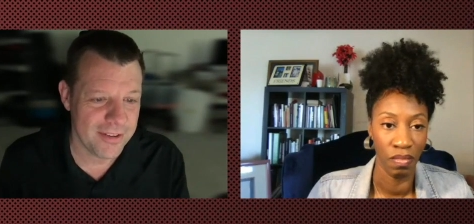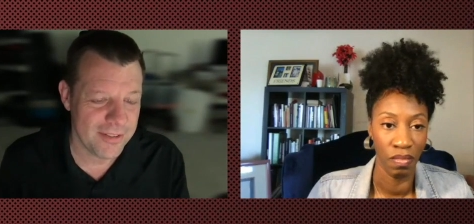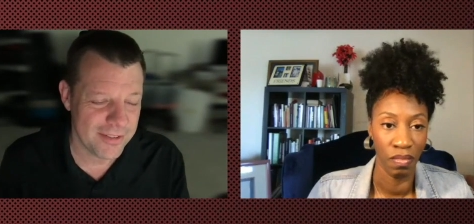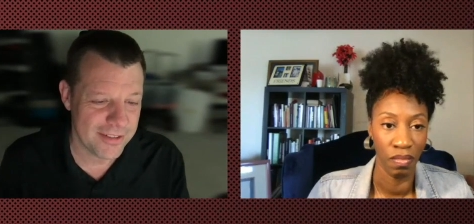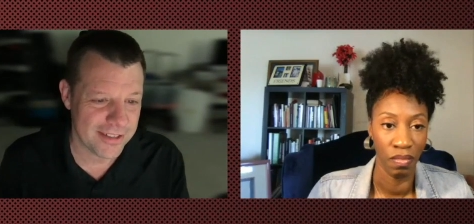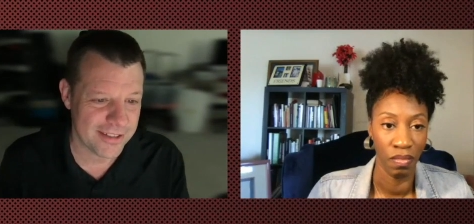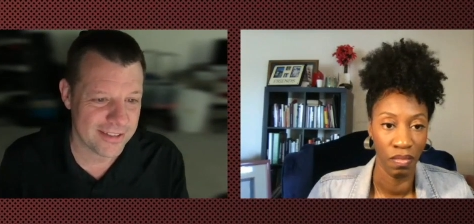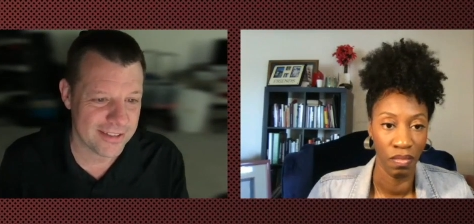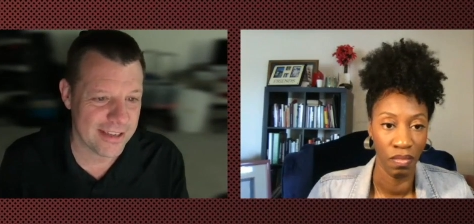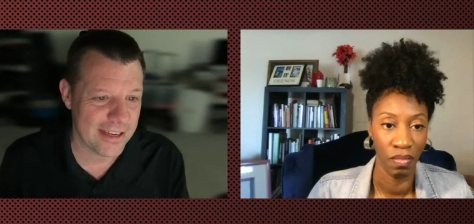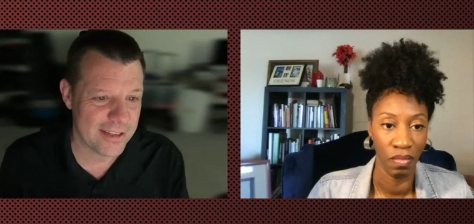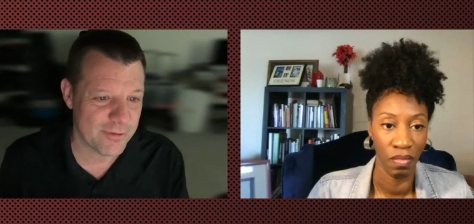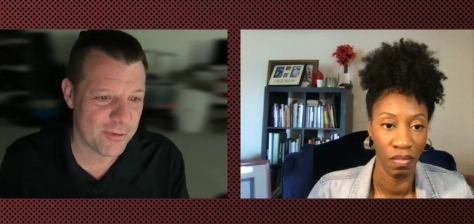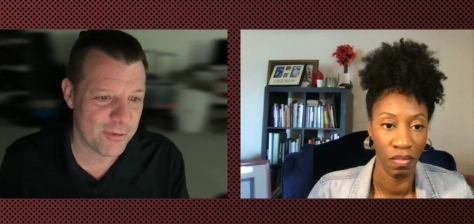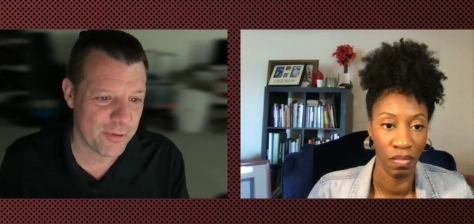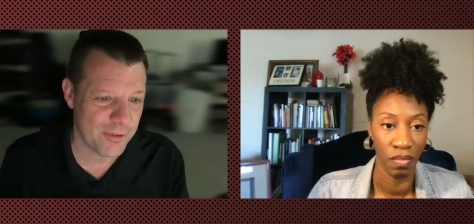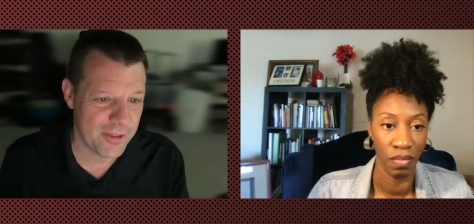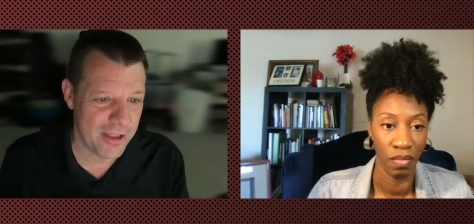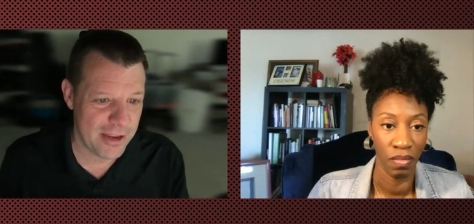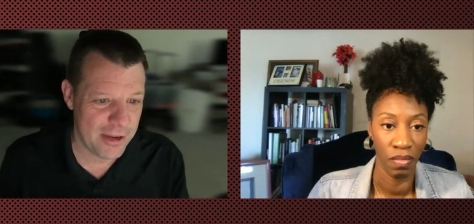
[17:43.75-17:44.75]

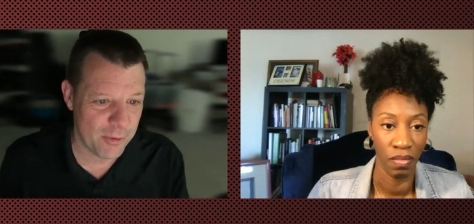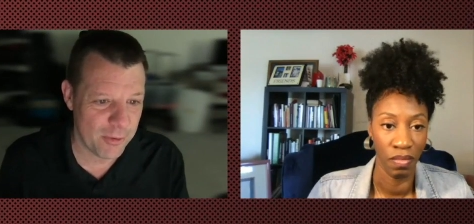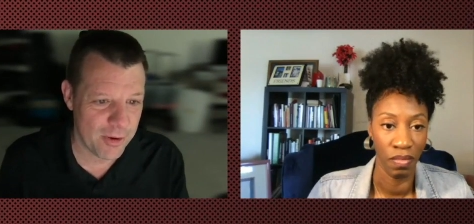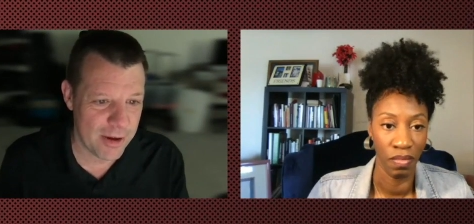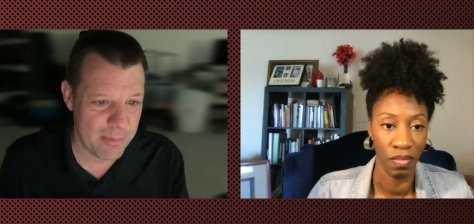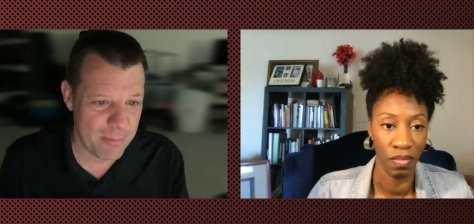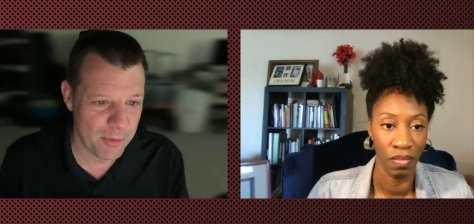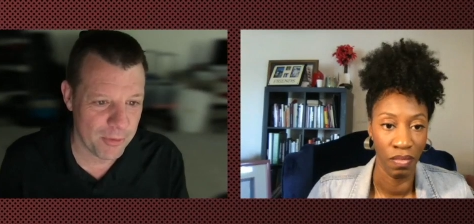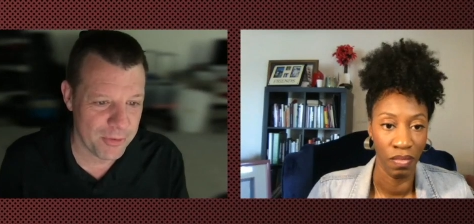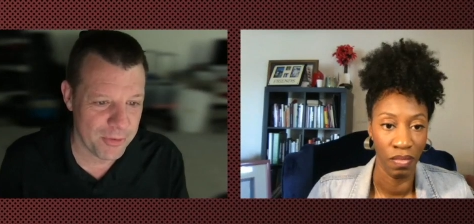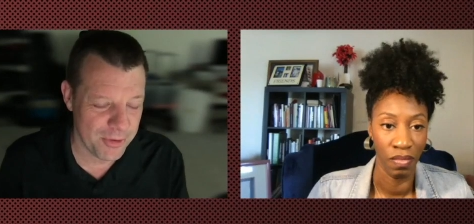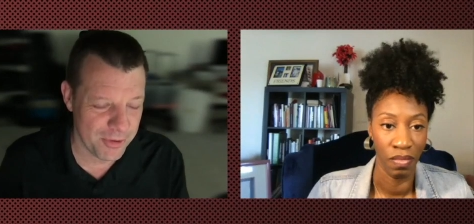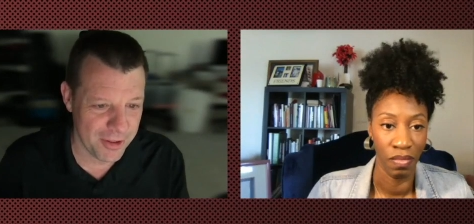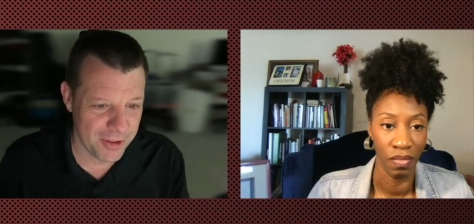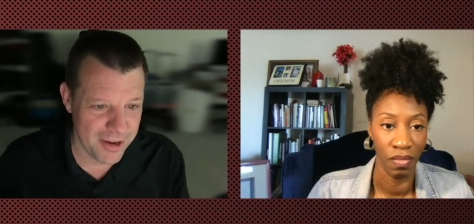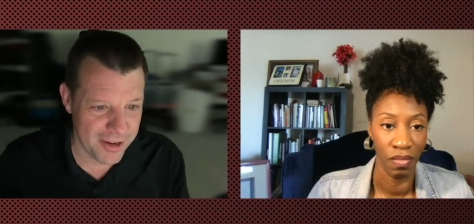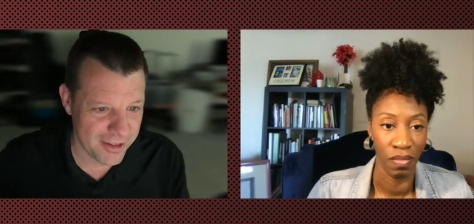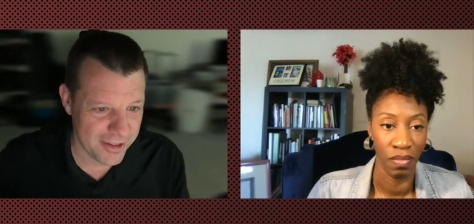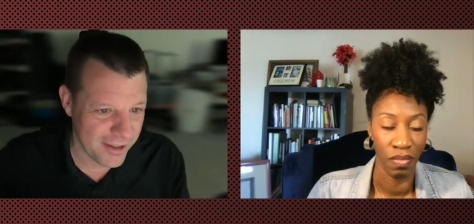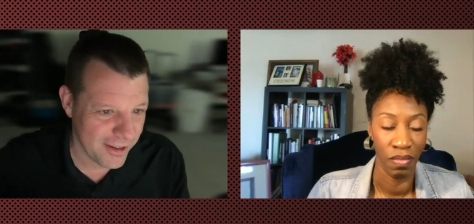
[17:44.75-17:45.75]
Speaker 1: successful that you were able to
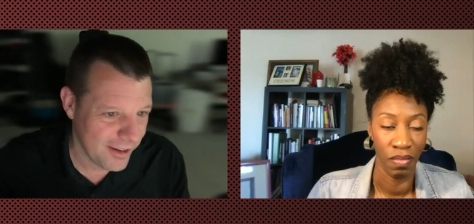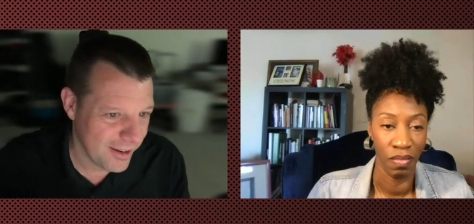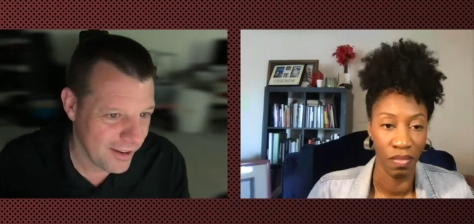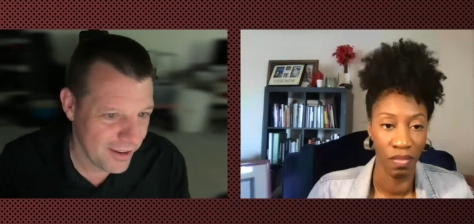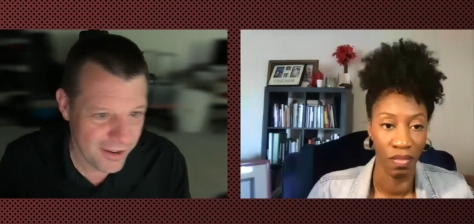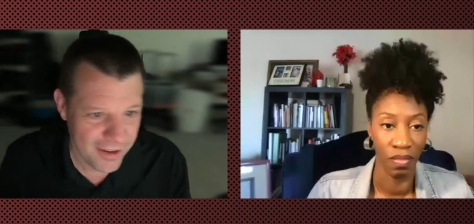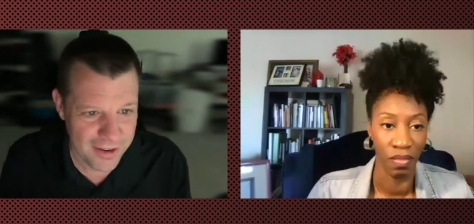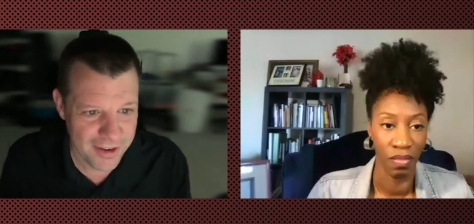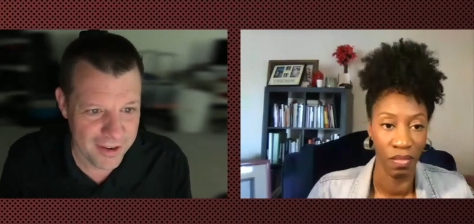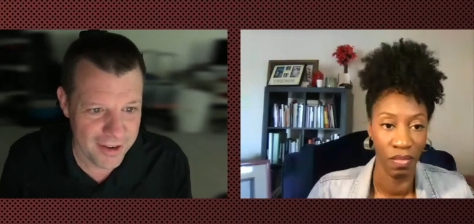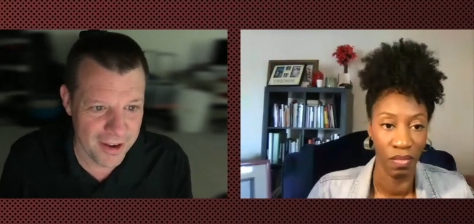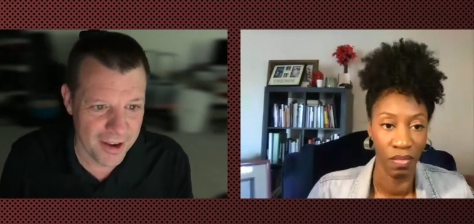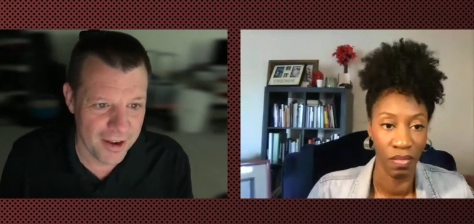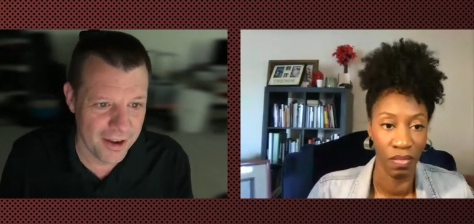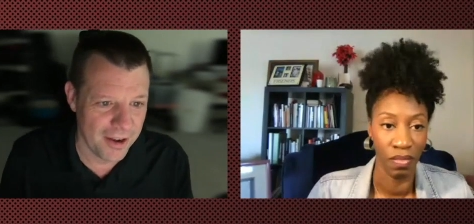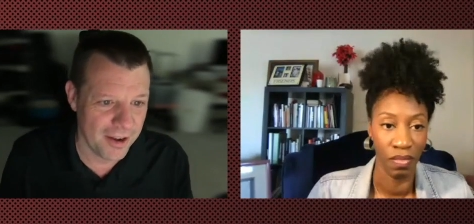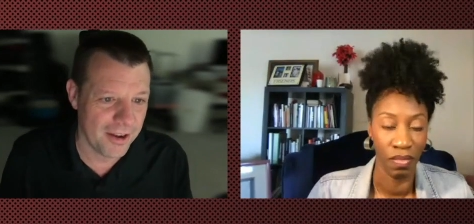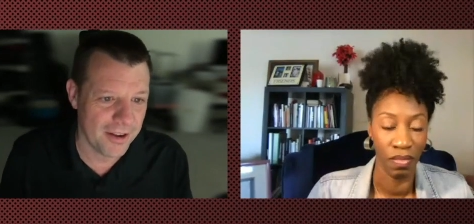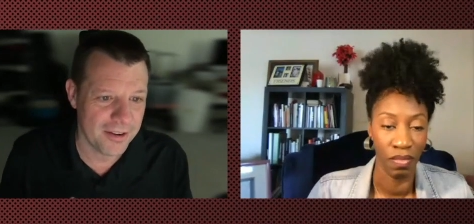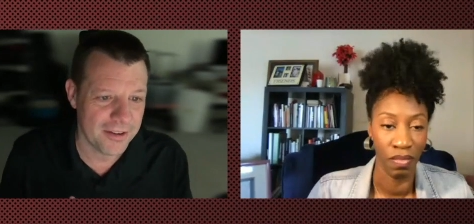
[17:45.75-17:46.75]
like
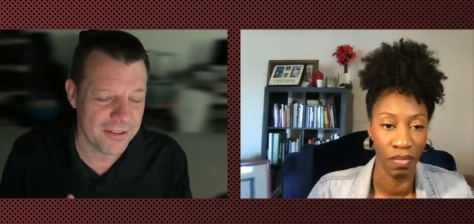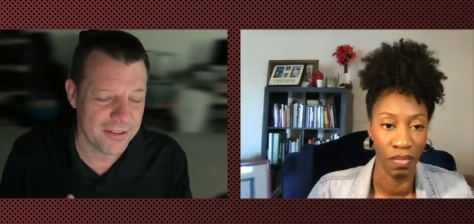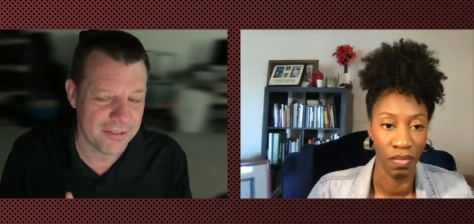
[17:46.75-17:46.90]
uh,